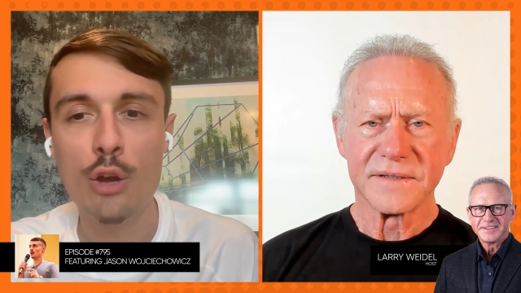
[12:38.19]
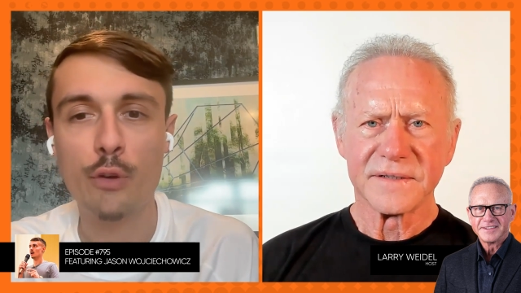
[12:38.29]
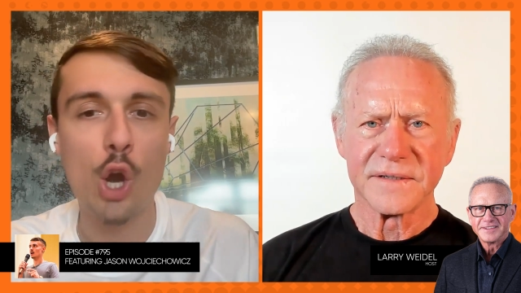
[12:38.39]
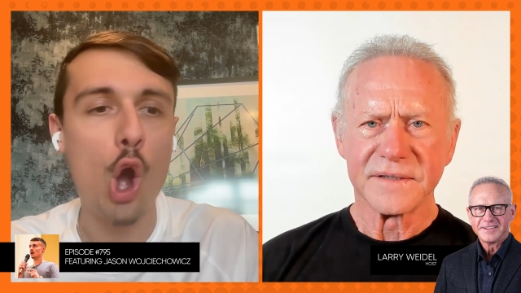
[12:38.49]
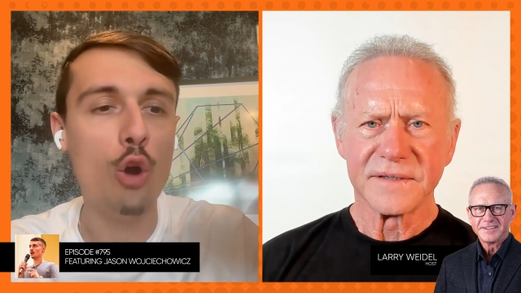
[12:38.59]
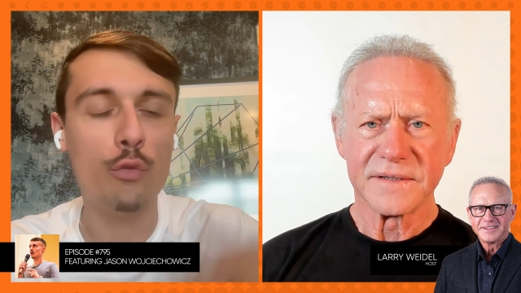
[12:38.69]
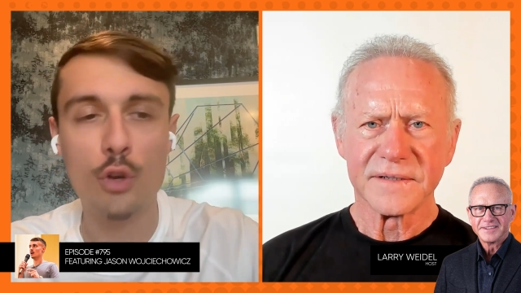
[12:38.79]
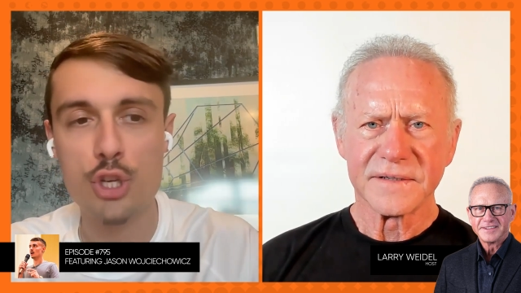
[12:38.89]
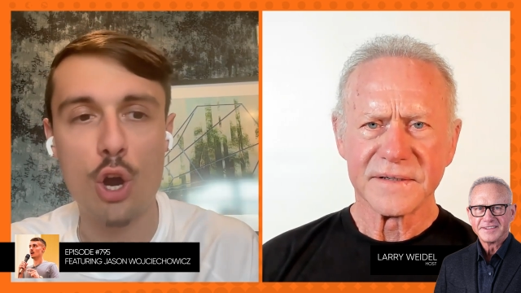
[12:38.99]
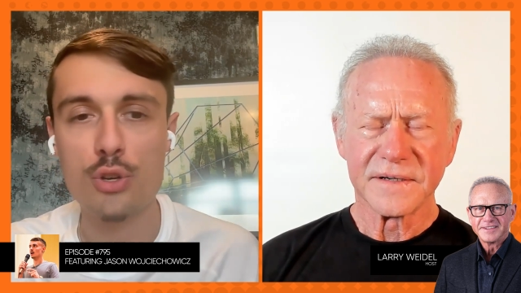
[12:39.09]
Speaker 1: for
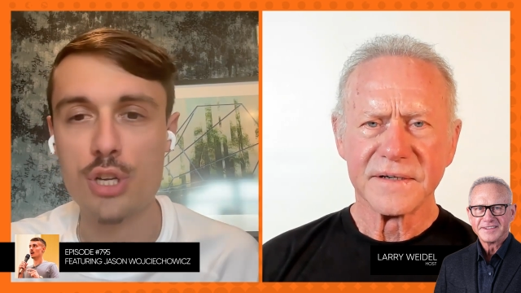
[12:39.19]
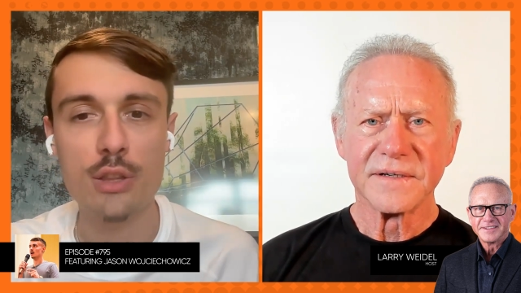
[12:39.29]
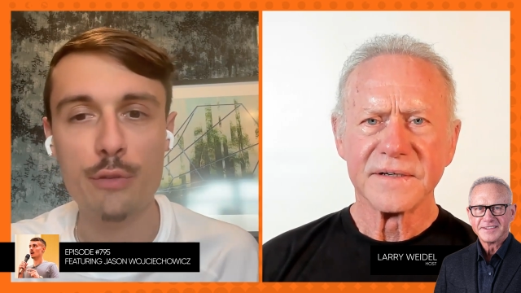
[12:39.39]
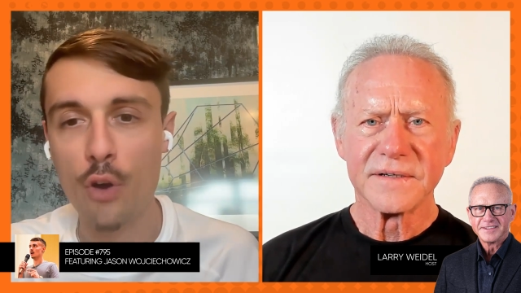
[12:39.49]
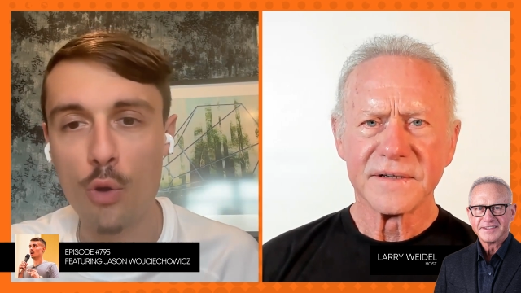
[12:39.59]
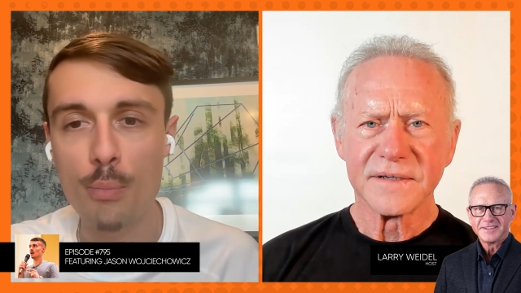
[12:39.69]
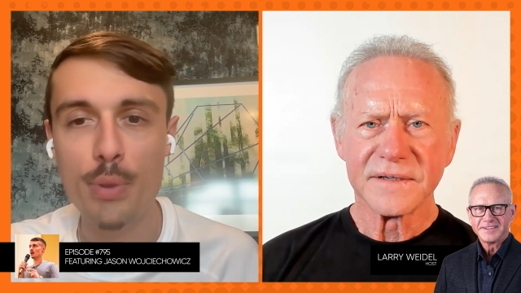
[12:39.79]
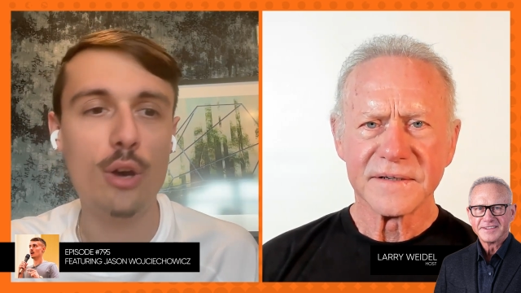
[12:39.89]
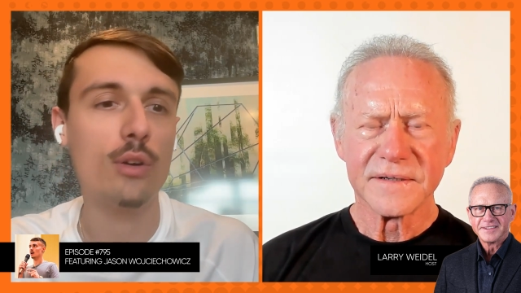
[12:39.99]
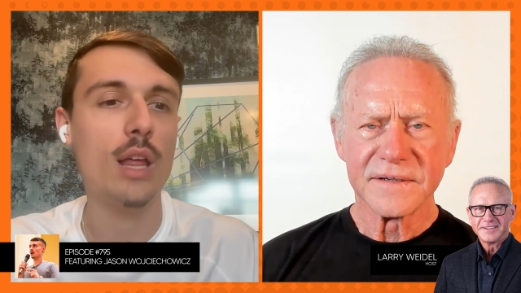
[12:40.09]
overcharging the phone
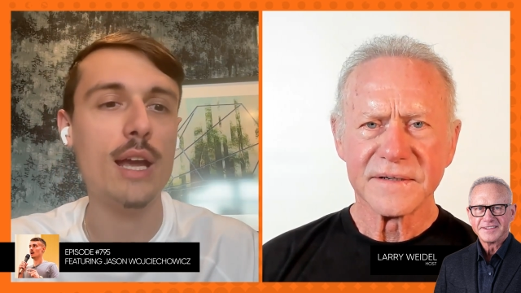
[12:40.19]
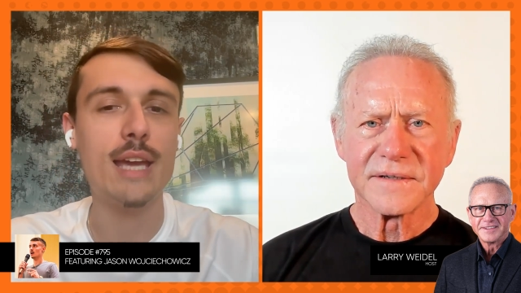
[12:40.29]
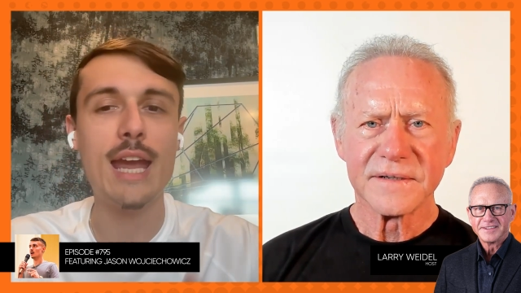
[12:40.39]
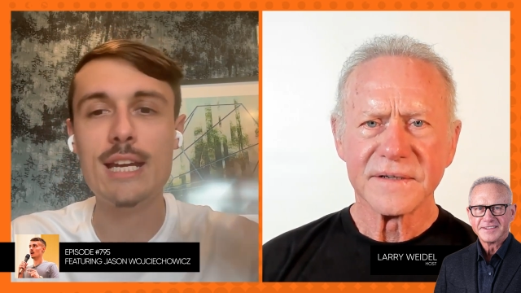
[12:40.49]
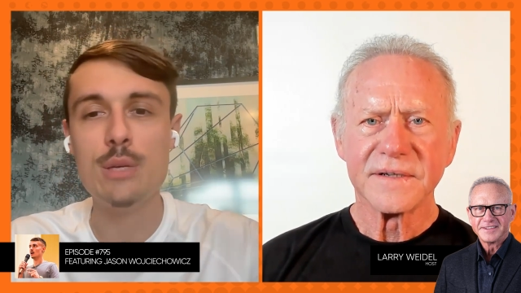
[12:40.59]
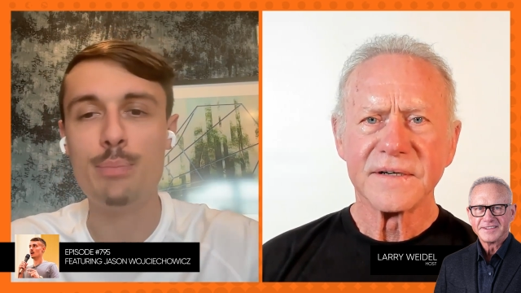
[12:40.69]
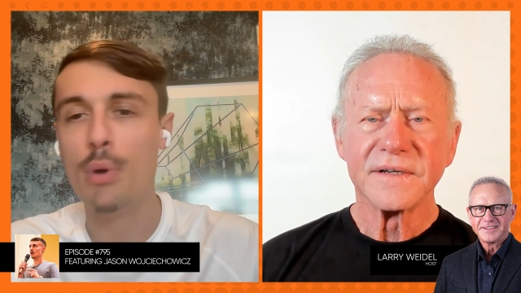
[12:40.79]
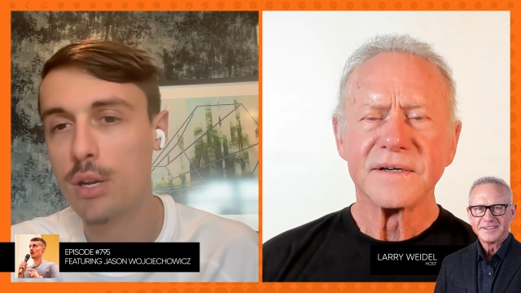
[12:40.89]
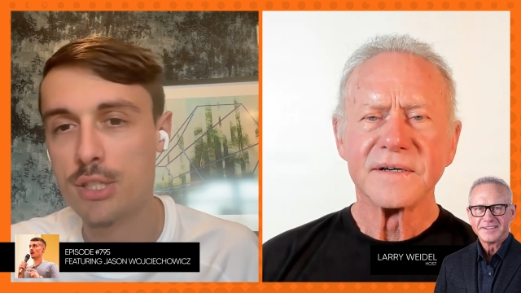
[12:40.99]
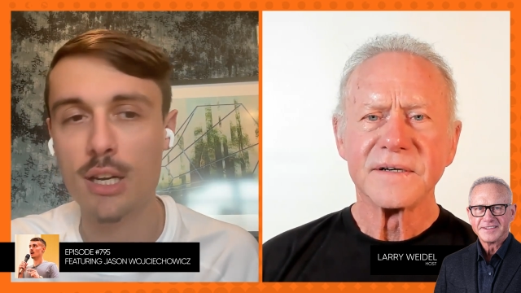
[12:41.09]
bill or like eighty
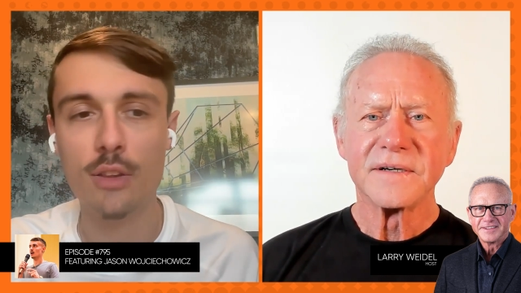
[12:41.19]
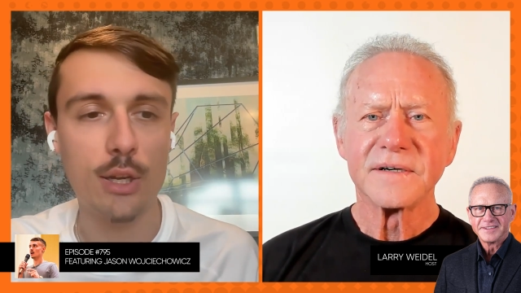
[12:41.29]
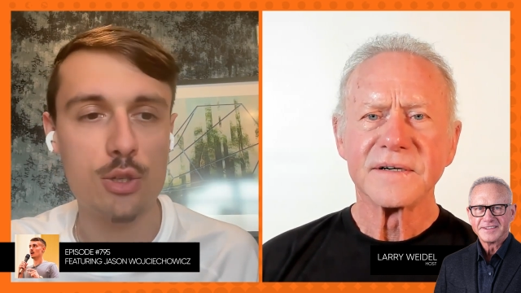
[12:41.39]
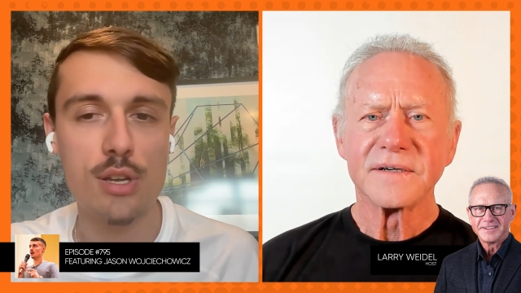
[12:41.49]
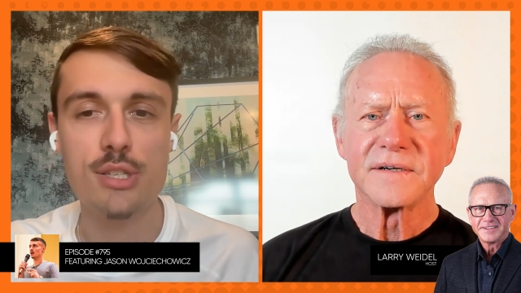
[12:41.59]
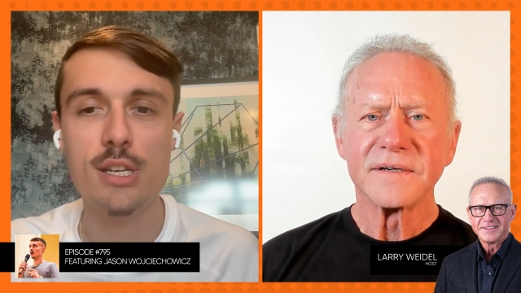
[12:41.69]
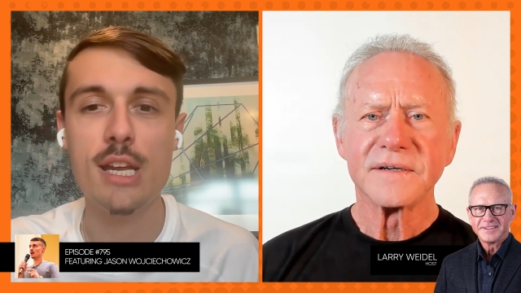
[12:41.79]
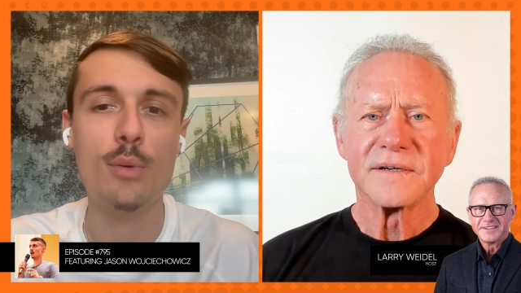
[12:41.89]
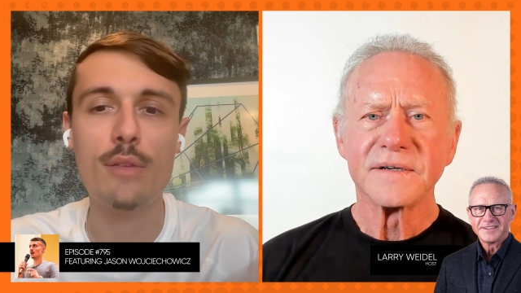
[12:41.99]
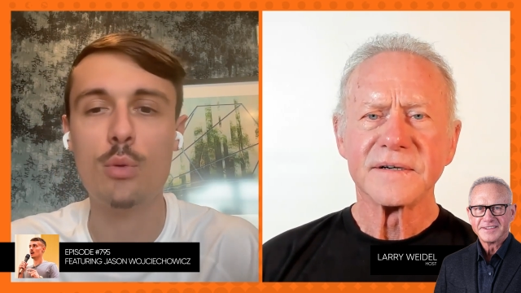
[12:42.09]
bucks in
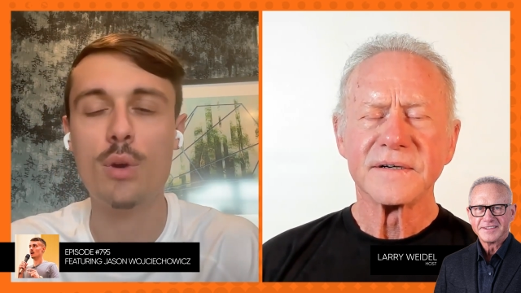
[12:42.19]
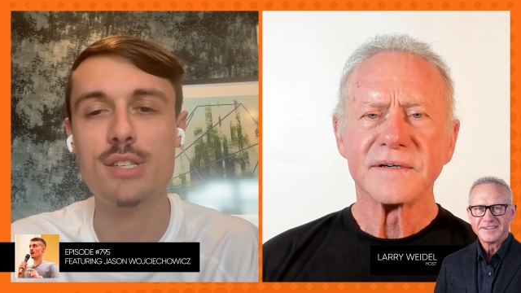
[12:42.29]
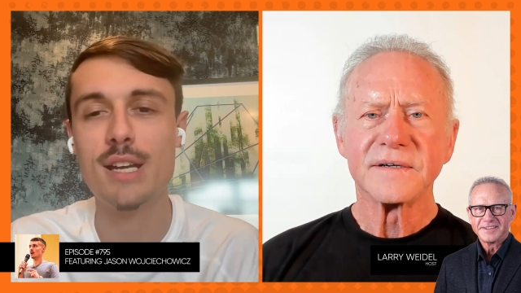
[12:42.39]
electricity or whatever it was.